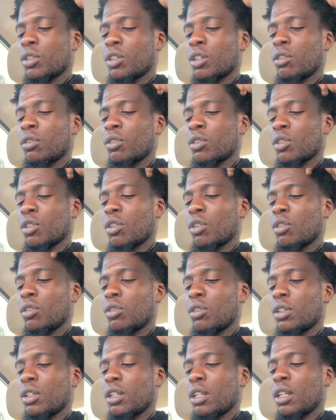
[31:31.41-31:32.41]
could
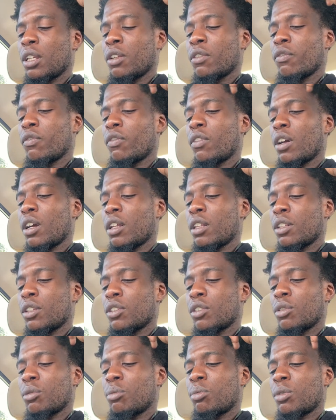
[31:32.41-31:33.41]
result in
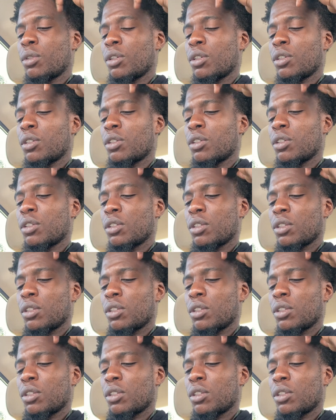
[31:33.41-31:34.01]
violence or peace.